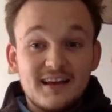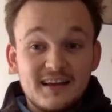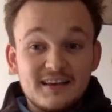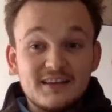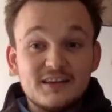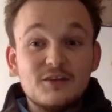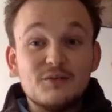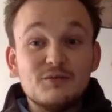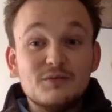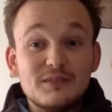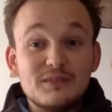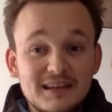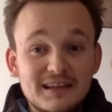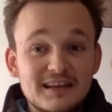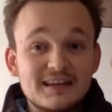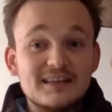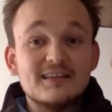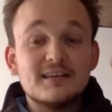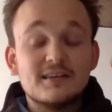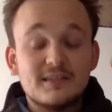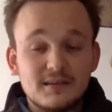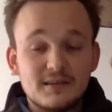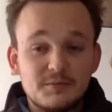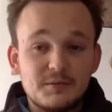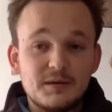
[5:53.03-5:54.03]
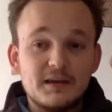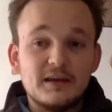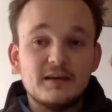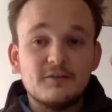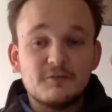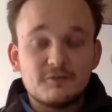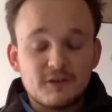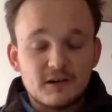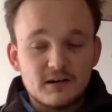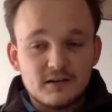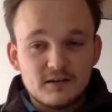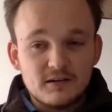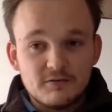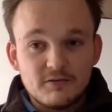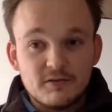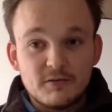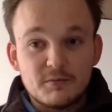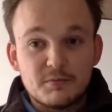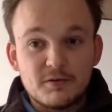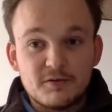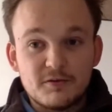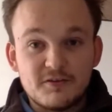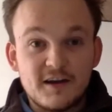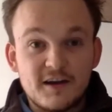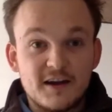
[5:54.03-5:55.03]
you need to be in front of a
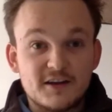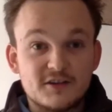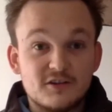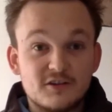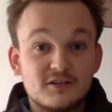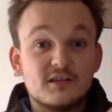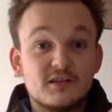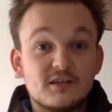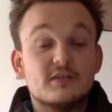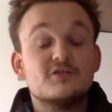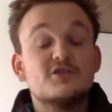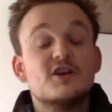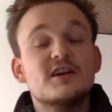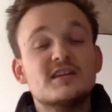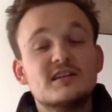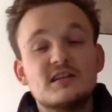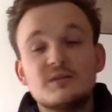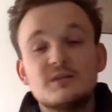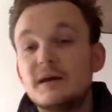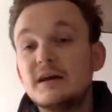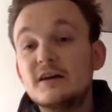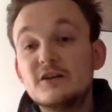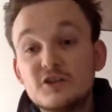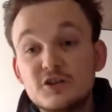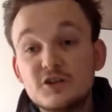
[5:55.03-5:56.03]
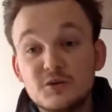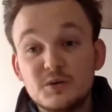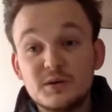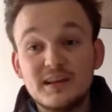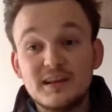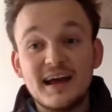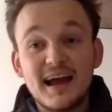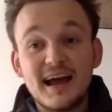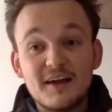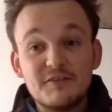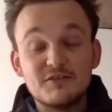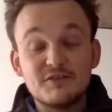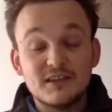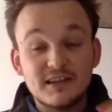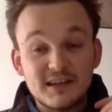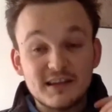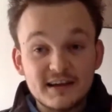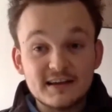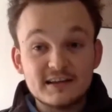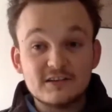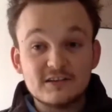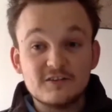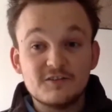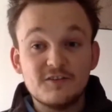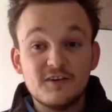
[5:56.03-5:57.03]
professional just to make sure that everything
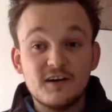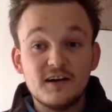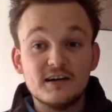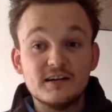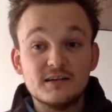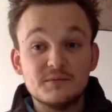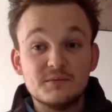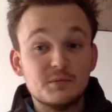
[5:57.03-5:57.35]
is fine.